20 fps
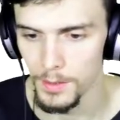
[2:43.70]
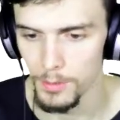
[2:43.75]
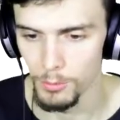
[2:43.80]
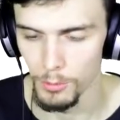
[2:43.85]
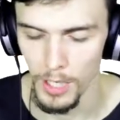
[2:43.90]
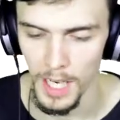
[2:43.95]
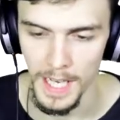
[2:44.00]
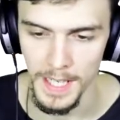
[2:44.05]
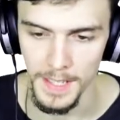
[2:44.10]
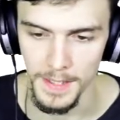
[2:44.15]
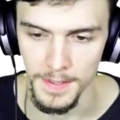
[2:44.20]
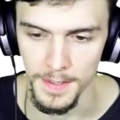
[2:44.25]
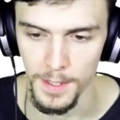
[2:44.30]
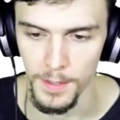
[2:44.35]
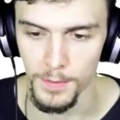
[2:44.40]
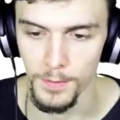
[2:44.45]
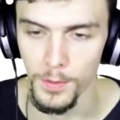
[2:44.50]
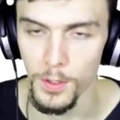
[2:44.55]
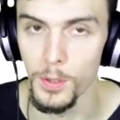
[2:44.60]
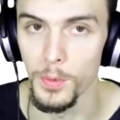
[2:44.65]
right instead of
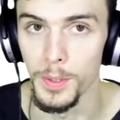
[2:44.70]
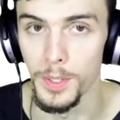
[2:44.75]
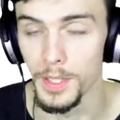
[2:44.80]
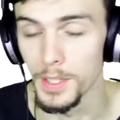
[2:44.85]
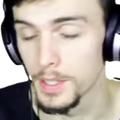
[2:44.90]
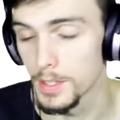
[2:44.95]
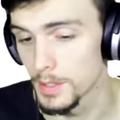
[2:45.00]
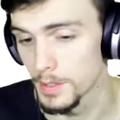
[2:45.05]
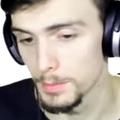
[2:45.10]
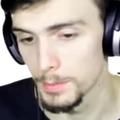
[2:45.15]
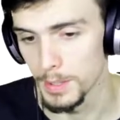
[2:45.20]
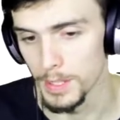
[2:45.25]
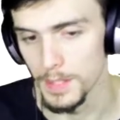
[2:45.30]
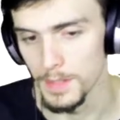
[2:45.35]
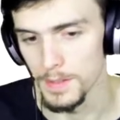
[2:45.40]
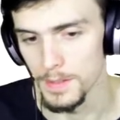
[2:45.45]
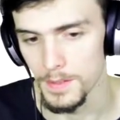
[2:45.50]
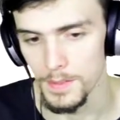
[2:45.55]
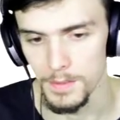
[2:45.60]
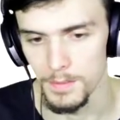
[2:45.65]
forward,
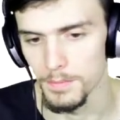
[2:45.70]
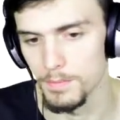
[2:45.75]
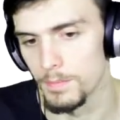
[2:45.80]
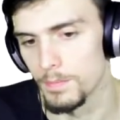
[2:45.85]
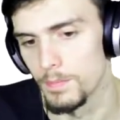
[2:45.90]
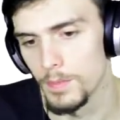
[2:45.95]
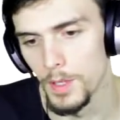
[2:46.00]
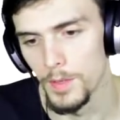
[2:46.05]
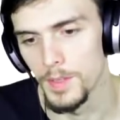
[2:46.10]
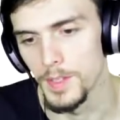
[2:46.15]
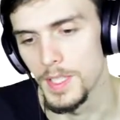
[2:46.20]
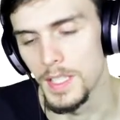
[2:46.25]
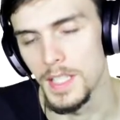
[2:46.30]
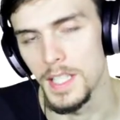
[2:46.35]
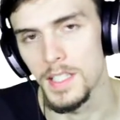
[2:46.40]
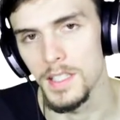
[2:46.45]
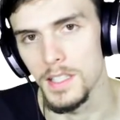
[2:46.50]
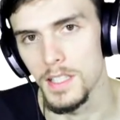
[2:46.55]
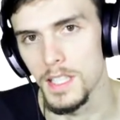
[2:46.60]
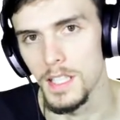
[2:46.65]
because obviously
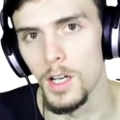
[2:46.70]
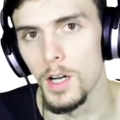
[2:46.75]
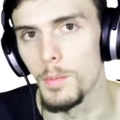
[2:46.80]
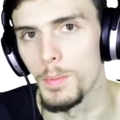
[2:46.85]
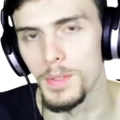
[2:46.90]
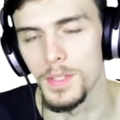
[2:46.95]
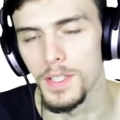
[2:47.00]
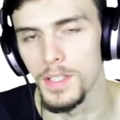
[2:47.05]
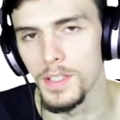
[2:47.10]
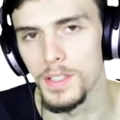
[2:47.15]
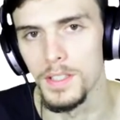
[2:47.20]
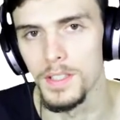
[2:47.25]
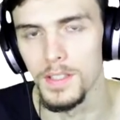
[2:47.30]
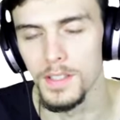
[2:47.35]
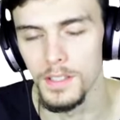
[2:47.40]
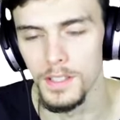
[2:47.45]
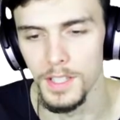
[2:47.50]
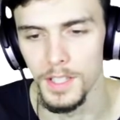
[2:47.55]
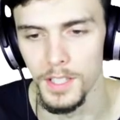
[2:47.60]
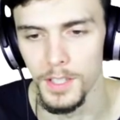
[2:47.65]
that's the opposite.
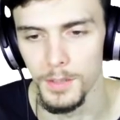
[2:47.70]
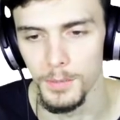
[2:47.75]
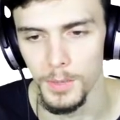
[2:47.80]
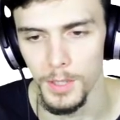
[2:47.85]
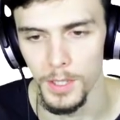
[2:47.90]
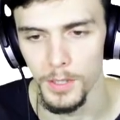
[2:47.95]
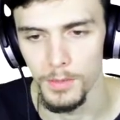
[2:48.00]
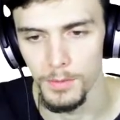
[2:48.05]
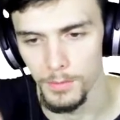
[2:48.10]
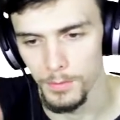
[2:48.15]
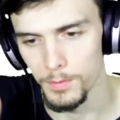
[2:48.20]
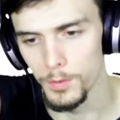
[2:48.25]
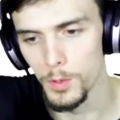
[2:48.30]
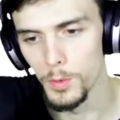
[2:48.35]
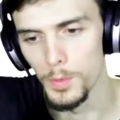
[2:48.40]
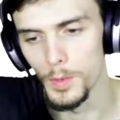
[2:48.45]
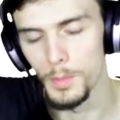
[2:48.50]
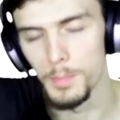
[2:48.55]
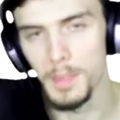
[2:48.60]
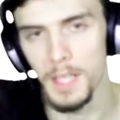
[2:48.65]
You know, we got
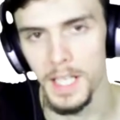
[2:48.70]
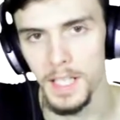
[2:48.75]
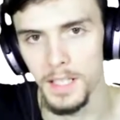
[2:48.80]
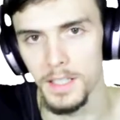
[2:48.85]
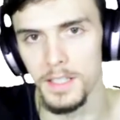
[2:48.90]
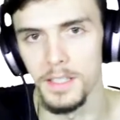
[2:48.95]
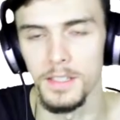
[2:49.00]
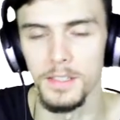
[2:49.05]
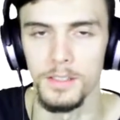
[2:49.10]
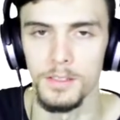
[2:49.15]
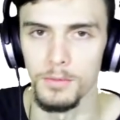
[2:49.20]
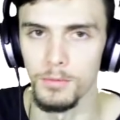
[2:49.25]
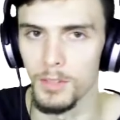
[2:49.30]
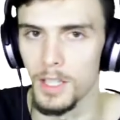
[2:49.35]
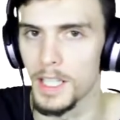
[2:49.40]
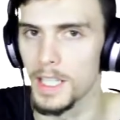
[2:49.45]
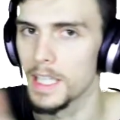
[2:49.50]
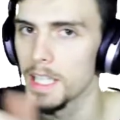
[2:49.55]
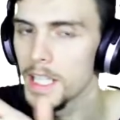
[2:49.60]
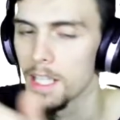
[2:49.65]
forward, back,
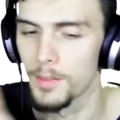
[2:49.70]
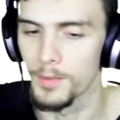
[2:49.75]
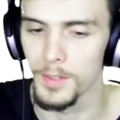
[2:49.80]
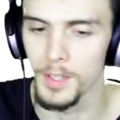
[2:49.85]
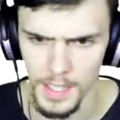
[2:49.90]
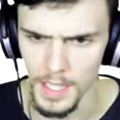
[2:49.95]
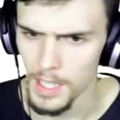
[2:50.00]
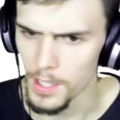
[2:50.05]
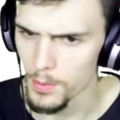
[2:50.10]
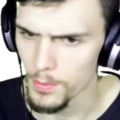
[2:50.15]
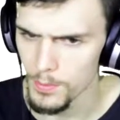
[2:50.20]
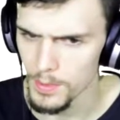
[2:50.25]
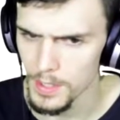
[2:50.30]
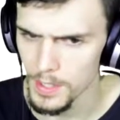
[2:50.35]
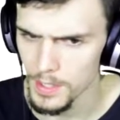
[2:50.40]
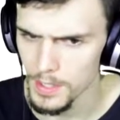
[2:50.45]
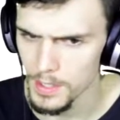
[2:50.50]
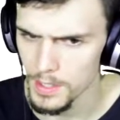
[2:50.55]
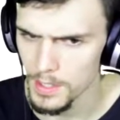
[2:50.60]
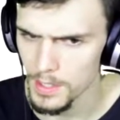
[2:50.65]
right, left. I don't
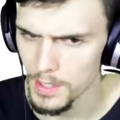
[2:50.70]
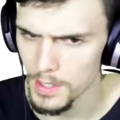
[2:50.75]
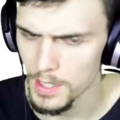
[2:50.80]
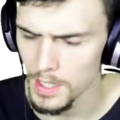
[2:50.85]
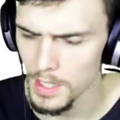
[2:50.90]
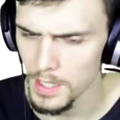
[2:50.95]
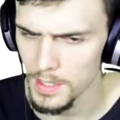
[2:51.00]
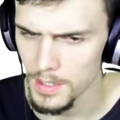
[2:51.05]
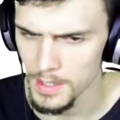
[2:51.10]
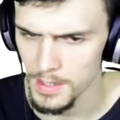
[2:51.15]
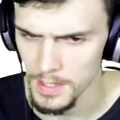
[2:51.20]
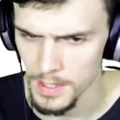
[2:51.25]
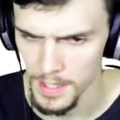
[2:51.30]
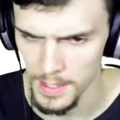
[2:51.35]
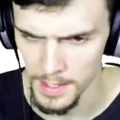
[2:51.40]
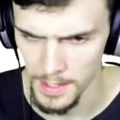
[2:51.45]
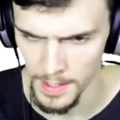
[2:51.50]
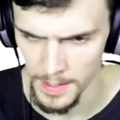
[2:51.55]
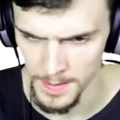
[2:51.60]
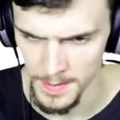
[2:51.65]
think there's
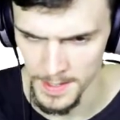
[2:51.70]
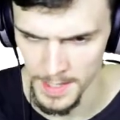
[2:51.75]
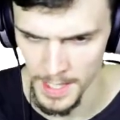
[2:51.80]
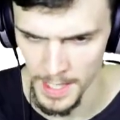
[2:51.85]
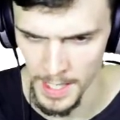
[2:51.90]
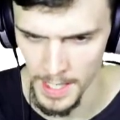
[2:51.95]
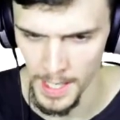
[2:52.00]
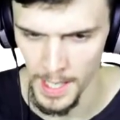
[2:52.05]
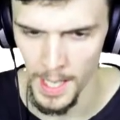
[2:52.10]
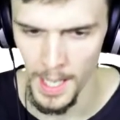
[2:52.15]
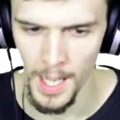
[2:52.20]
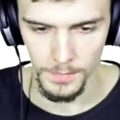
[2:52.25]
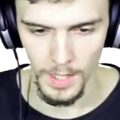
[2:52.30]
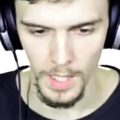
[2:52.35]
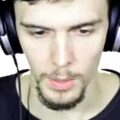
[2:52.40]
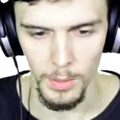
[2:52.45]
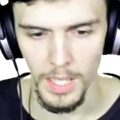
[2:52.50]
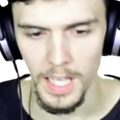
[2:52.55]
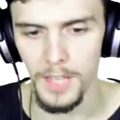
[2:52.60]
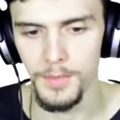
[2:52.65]
anything else there. I
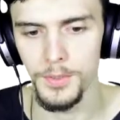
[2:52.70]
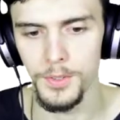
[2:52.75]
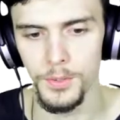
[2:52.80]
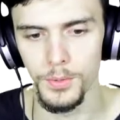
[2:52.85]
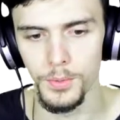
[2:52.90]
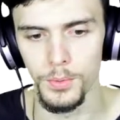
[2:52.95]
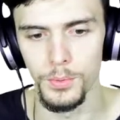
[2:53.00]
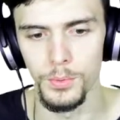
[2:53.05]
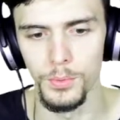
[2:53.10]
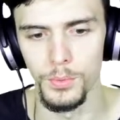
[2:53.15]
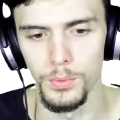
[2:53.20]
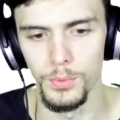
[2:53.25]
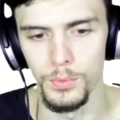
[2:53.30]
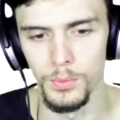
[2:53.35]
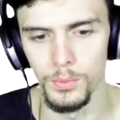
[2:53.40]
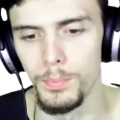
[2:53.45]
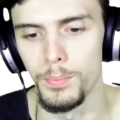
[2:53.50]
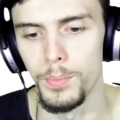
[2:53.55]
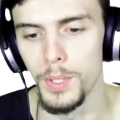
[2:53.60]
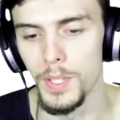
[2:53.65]
will have to
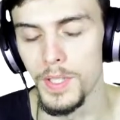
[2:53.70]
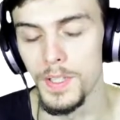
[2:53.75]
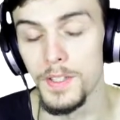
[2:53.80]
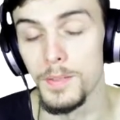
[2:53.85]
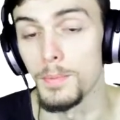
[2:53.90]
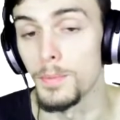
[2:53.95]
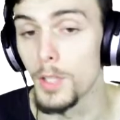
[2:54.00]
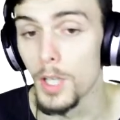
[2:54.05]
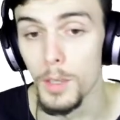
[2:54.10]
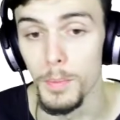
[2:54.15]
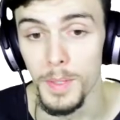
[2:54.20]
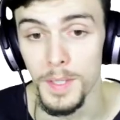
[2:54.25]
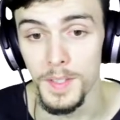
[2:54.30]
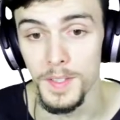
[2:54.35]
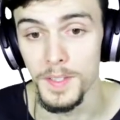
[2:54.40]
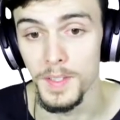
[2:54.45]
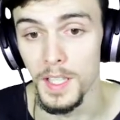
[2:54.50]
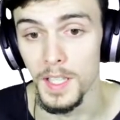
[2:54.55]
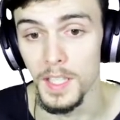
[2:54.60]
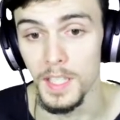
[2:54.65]
put in some comments
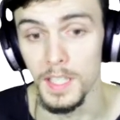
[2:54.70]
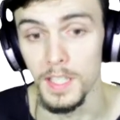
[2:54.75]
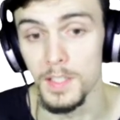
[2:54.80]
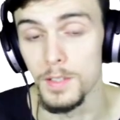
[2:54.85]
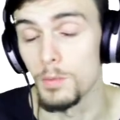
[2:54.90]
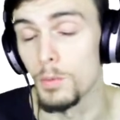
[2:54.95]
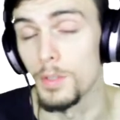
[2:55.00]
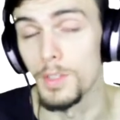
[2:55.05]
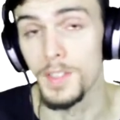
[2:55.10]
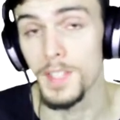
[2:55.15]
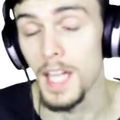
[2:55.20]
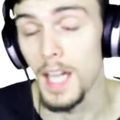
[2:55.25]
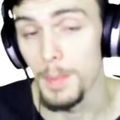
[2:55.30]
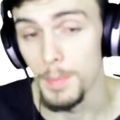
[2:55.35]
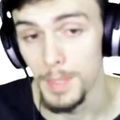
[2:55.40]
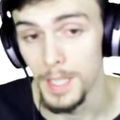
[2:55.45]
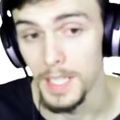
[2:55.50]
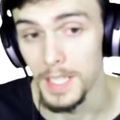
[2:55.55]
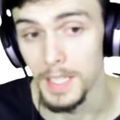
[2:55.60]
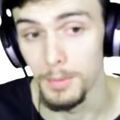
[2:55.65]
telling us what's
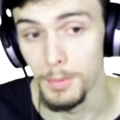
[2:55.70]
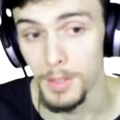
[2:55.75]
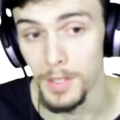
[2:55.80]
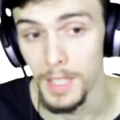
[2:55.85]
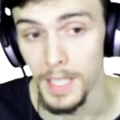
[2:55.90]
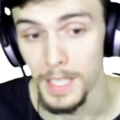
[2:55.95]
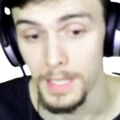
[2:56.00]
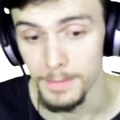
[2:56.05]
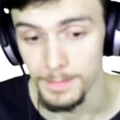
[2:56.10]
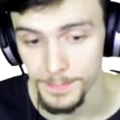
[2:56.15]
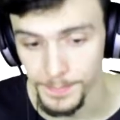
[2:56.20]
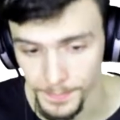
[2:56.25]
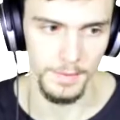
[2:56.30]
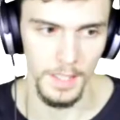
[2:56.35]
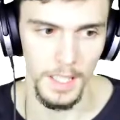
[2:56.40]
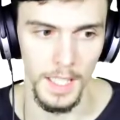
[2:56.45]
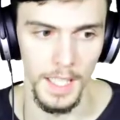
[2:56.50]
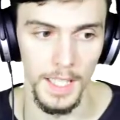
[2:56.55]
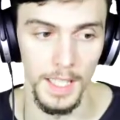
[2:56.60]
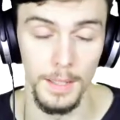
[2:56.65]
happening with that.
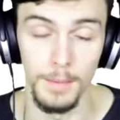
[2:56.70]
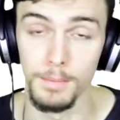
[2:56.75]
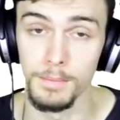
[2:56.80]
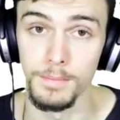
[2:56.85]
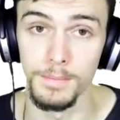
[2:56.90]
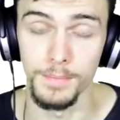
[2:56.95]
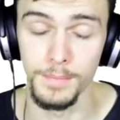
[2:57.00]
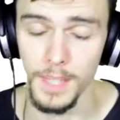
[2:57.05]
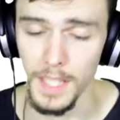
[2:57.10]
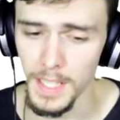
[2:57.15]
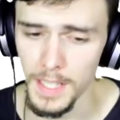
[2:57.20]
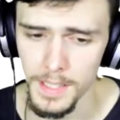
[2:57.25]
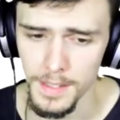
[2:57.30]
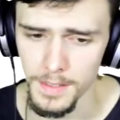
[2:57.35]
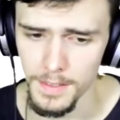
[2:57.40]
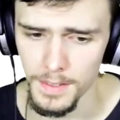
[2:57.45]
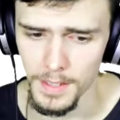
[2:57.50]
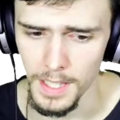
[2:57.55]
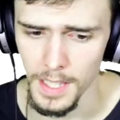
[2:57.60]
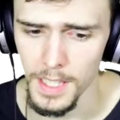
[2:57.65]
That
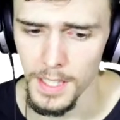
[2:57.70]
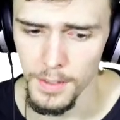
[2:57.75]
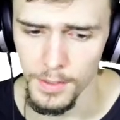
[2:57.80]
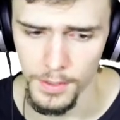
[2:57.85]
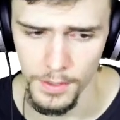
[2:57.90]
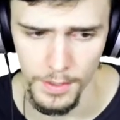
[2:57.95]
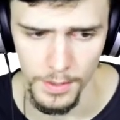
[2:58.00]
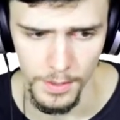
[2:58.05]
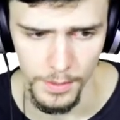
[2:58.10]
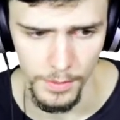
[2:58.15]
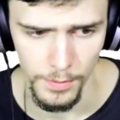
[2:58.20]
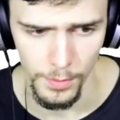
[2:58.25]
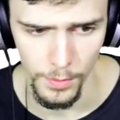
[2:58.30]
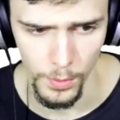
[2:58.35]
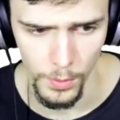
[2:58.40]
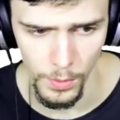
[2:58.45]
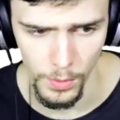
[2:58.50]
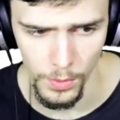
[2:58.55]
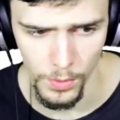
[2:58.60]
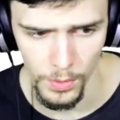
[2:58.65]
is it
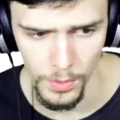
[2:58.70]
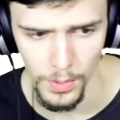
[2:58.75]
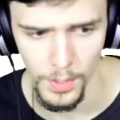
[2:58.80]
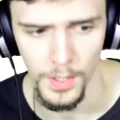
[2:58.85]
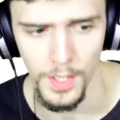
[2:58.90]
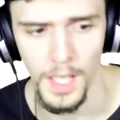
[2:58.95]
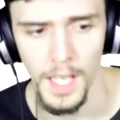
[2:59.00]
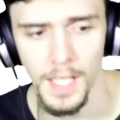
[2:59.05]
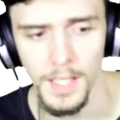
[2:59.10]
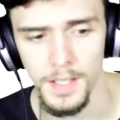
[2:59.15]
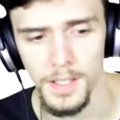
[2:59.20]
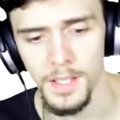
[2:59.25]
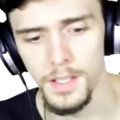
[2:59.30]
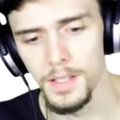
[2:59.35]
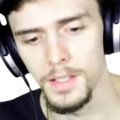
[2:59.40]
for that